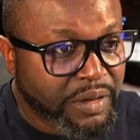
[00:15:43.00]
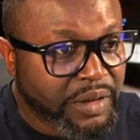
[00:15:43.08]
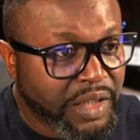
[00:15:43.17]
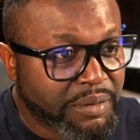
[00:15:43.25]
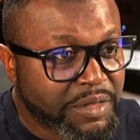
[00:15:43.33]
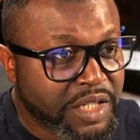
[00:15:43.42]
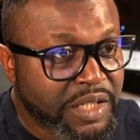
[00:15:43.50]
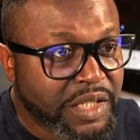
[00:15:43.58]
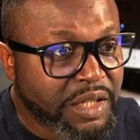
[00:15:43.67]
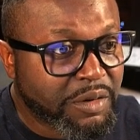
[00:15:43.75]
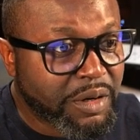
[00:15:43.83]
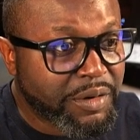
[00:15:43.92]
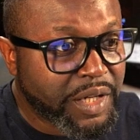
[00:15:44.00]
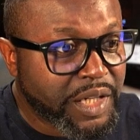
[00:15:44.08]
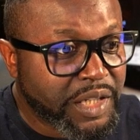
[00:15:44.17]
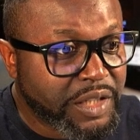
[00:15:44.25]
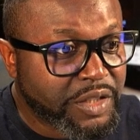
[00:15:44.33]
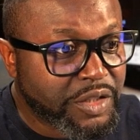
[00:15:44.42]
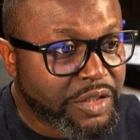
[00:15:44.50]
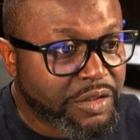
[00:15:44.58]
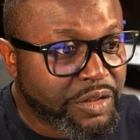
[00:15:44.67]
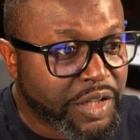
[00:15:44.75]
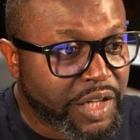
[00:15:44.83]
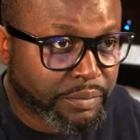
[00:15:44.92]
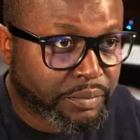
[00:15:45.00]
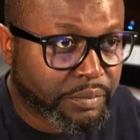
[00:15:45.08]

let me see what we need to do here.